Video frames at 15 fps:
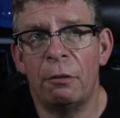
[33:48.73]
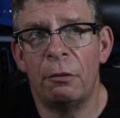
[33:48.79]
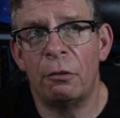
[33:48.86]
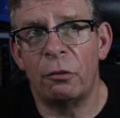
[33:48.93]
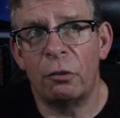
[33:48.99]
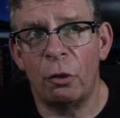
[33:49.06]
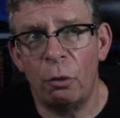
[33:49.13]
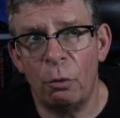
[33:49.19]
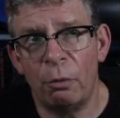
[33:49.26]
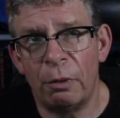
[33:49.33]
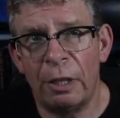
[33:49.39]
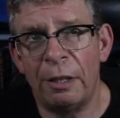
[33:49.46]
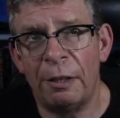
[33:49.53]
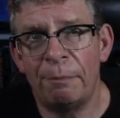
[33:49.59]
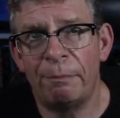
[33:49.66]
So
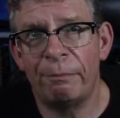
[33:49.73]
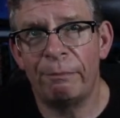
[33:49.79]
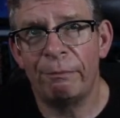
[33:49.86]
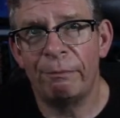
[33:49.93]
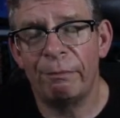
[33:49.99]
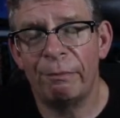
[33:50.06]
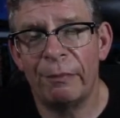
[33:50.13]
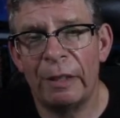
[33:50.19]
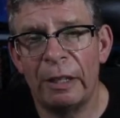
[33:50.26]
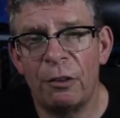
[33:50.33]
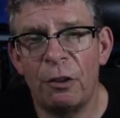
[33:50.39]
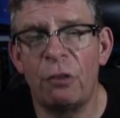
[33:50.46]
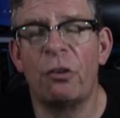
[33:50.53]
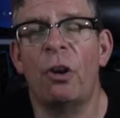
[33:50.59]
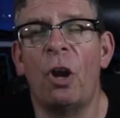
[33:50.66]

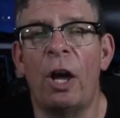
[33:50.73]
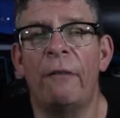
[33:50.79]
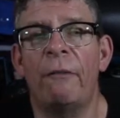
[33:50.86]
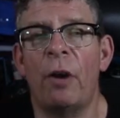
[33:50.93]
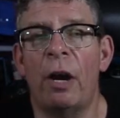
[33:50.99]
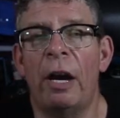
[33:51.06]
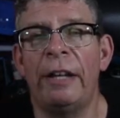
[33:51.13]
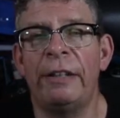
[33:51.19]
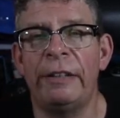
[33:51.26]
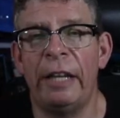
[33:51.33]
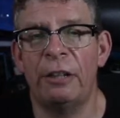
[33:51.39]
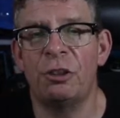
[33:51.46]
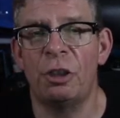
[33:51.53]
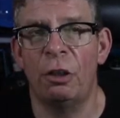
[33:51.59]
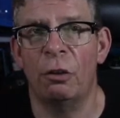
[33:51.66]
there's a lot of
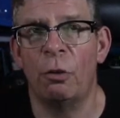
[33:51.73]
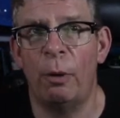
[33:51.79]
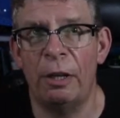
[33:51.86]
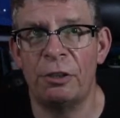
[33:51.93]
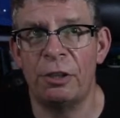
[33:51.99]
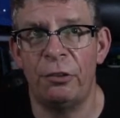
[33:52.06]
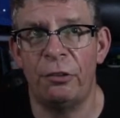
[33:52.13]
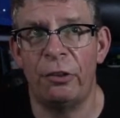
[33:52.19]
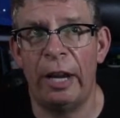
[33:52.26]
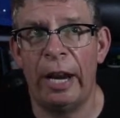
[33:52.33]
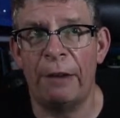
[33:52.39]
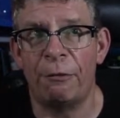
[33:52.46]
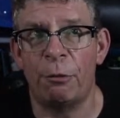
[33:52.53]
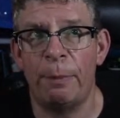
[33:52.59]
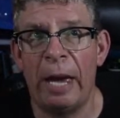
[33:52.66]
additional questions that
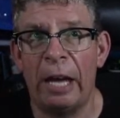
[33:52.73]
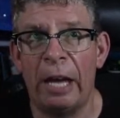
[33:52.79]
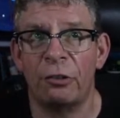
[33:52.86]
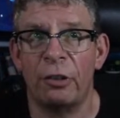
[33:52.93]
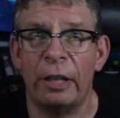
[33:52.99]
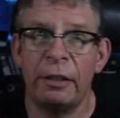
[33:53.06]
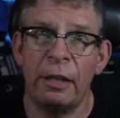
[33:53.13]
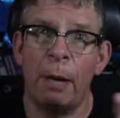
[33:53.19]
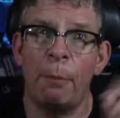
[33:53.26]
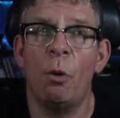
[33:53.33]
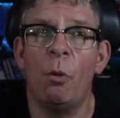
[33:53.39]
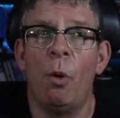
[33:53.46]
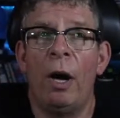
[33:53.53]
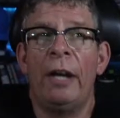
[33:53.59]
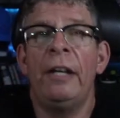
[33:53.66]
have to be asked. Like, number
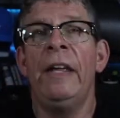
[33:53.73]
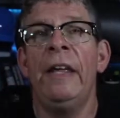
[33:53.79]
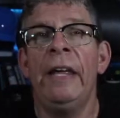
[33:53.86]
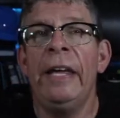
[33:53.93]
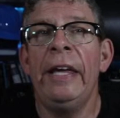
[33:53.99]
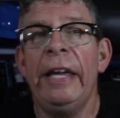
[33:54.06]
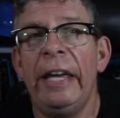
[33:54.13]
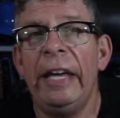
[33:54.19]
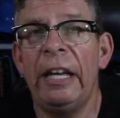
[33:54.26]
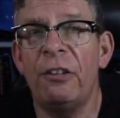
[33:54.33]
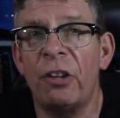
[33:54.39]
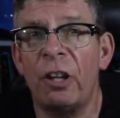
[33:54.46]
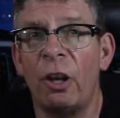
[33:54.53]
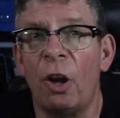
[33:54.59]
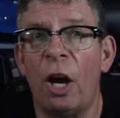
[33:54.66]
one,
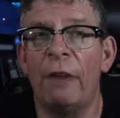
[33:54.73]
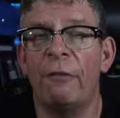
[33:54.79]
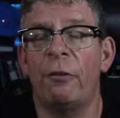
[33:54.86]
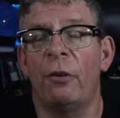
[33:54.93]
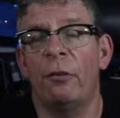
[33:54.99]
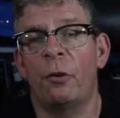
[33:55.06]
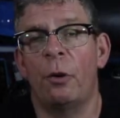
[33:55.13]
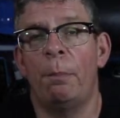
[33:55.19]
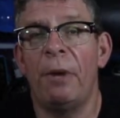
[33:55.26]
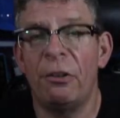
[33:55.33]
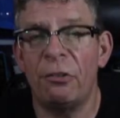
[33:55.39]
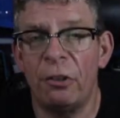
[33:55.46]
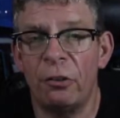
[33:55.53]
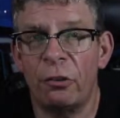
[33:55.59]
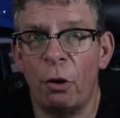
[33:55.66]
is it lawful for
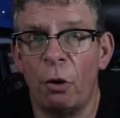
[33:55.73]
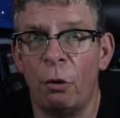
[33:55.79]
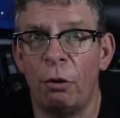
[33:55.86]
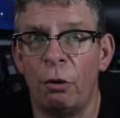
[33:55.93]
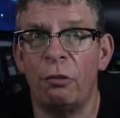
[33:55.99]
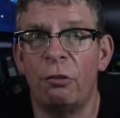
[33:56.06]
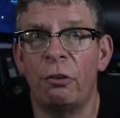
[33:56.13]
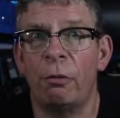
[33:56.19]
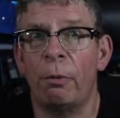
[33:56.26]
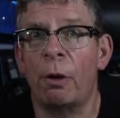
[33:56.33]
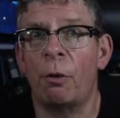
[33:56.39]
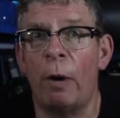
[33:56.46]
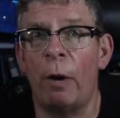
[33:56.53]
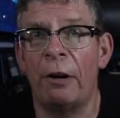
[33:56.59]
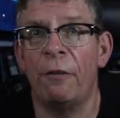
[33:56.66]
business owners to
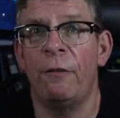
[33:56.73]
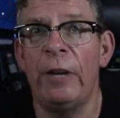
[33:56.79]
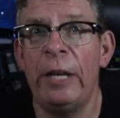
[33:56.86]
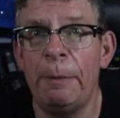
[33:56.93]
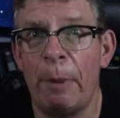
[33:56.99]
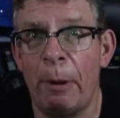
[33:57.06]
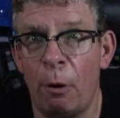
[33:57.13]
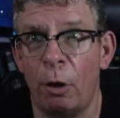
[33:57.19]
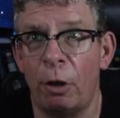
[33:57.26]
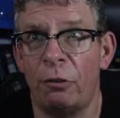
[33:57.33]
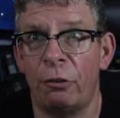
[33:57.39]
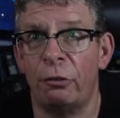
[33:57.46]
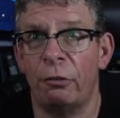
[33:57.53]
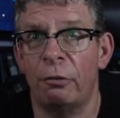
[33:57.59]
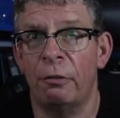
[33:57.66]
require
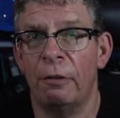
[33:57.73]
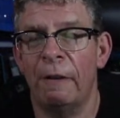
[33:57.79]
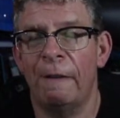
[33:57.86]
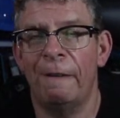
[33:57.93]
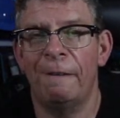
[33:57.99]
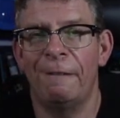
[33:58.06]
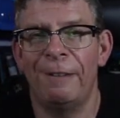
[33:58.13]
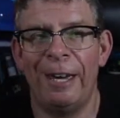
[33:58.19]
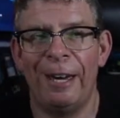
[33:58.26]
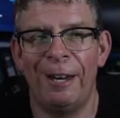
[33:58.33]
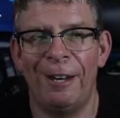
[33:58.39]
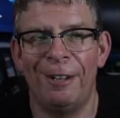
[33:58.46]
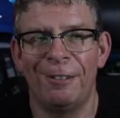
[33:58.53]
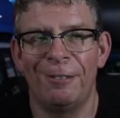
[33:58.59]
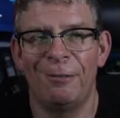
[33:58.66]
V-ports?
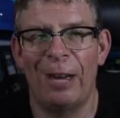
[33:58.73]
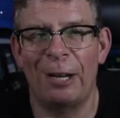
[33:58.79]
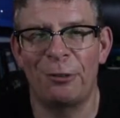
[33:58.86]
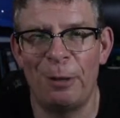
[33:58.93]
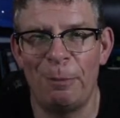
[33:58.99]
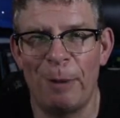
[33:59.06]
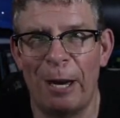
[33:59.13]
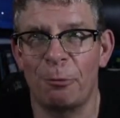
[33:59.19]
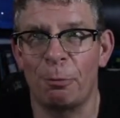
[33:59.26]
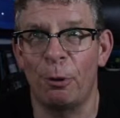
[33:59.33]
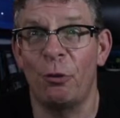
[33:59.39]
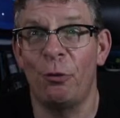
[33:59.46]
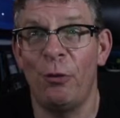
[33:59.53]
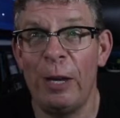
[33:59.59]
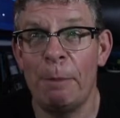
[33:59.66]
Yeah, vaccine
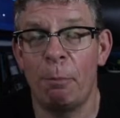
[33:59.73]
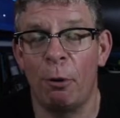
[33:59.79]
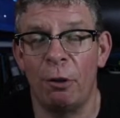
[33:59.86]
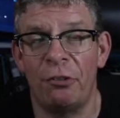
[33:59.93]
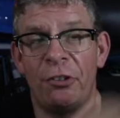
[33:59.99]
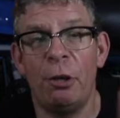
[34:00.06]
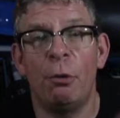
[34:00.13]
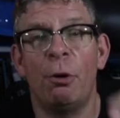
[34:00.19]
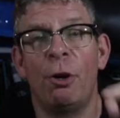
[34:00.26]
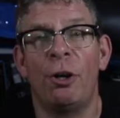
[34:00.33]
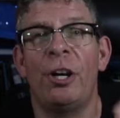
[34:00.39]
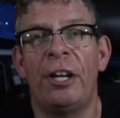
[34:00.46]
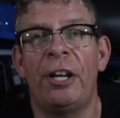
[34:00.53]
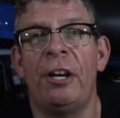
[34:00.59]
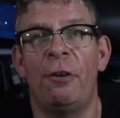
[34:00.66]
passports, V-ports. You heard
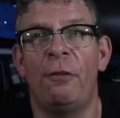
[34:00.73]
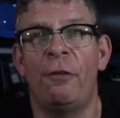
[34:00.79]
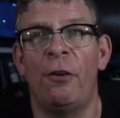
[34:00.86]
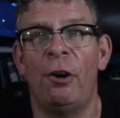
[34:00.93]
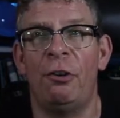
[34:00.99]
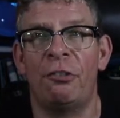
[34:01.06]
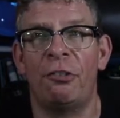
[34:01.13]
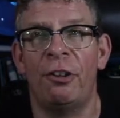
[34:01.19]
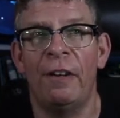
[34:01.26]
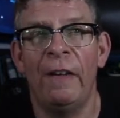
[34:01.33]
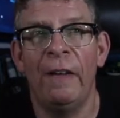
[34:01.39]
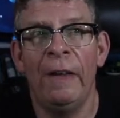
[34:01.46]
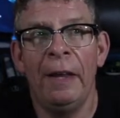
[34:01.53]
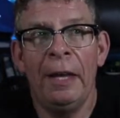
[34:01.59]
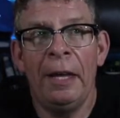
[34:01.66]
it here first.
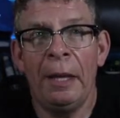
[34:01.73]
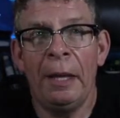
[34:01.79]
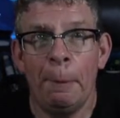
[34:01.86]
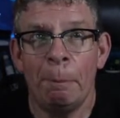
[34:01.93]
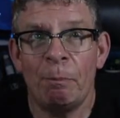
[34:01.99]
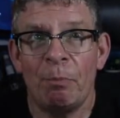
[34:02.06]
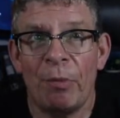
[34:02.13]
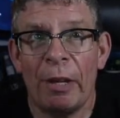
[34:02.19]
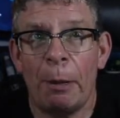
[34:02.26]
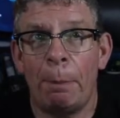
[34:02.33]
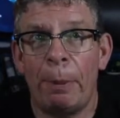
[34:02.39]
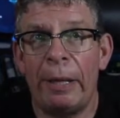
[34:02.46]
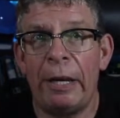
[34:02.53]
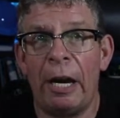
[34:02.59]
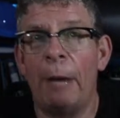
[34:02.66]

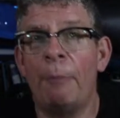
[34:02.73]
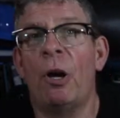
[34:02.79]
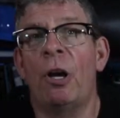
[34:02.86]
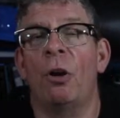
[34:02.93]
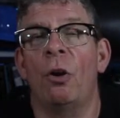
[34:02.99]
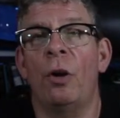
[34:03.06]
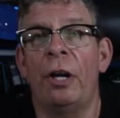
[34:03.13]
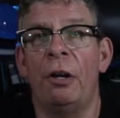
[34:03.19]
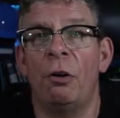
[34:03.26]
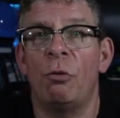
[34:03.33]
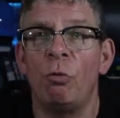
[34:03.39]
But I'm not a lawyer.